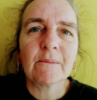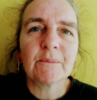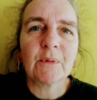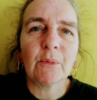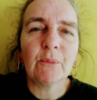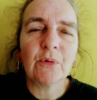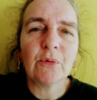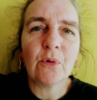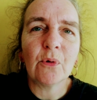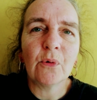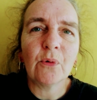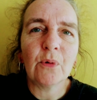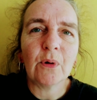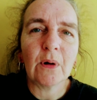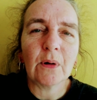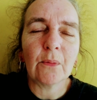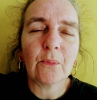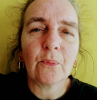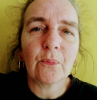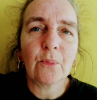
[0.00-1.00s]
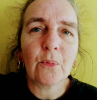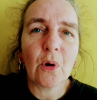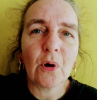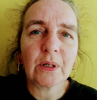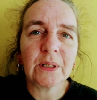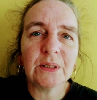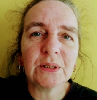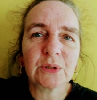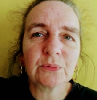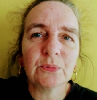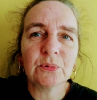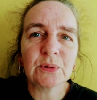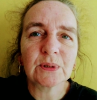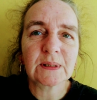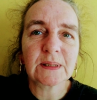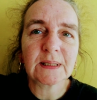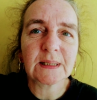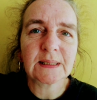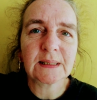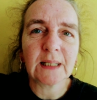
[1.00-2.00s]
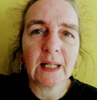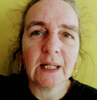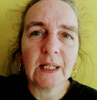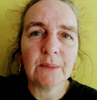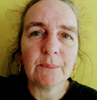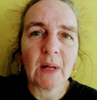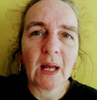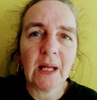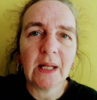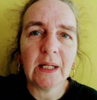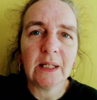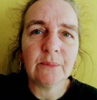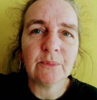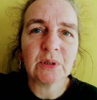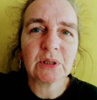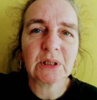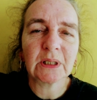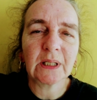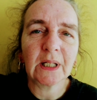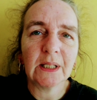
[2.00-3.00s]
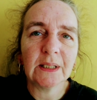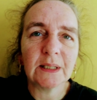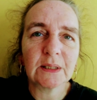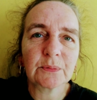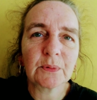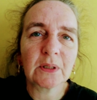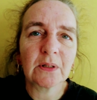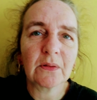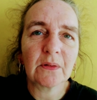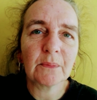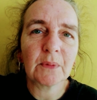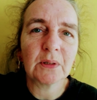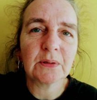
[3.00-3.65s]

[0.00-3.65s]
But we're all working towards the same aim, which again is one of the